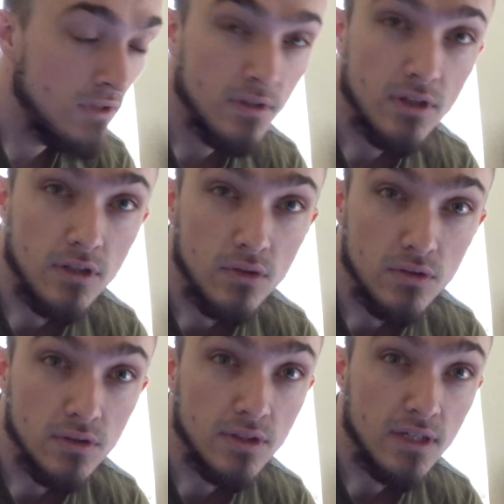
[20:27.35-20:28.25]
they
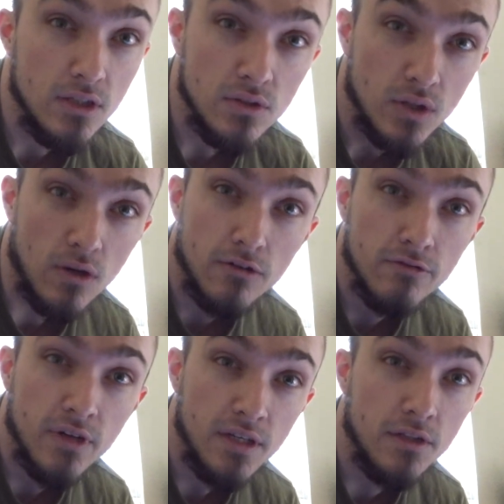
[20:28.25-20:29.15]
lose all
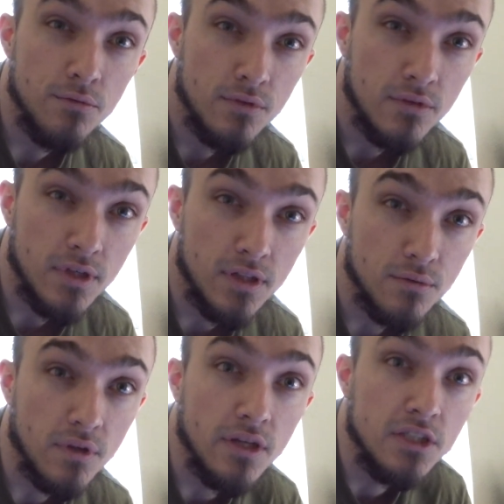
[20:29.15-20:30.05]
faith in the
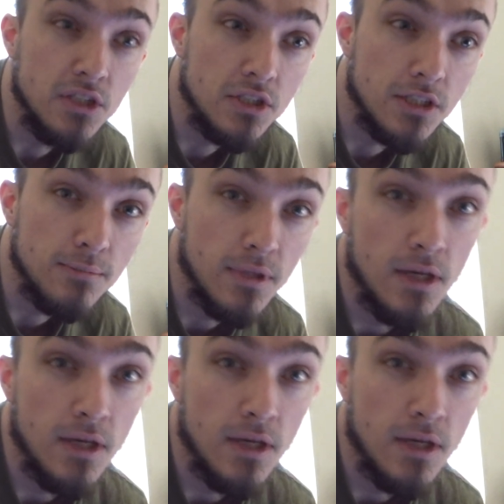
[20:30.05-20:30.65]
relationship,